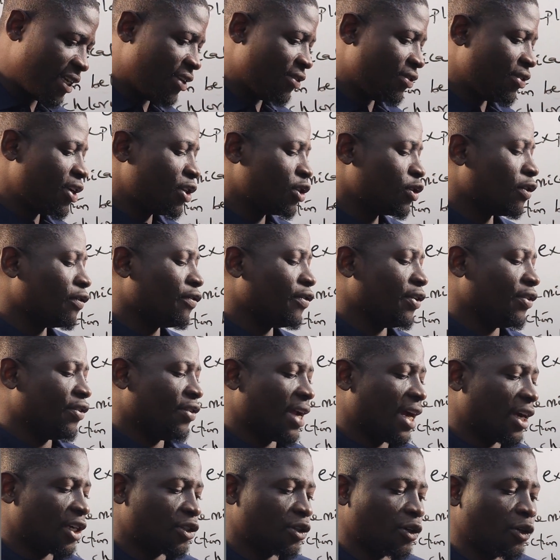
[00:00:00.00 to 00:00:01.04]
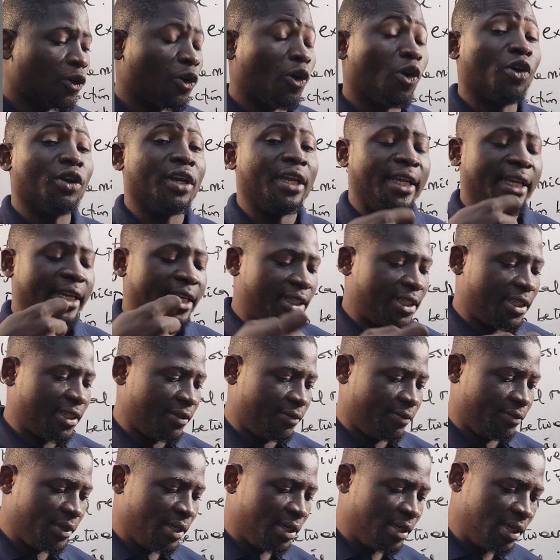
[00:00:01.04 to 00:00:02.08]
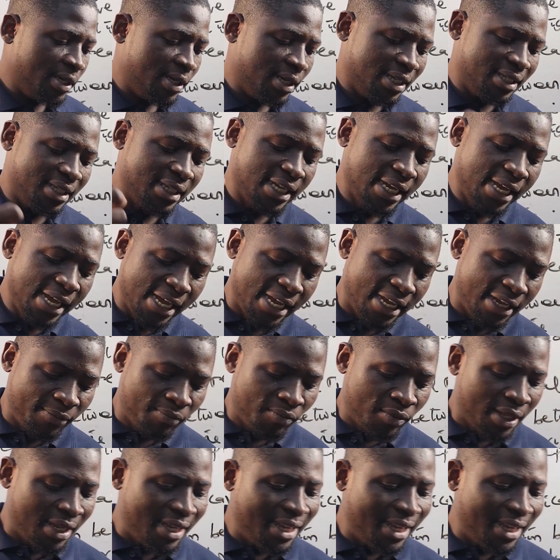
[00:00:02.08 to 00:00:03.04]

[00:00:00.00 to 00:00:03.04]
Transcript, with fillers: in the rate of a reaction on heating? They say A,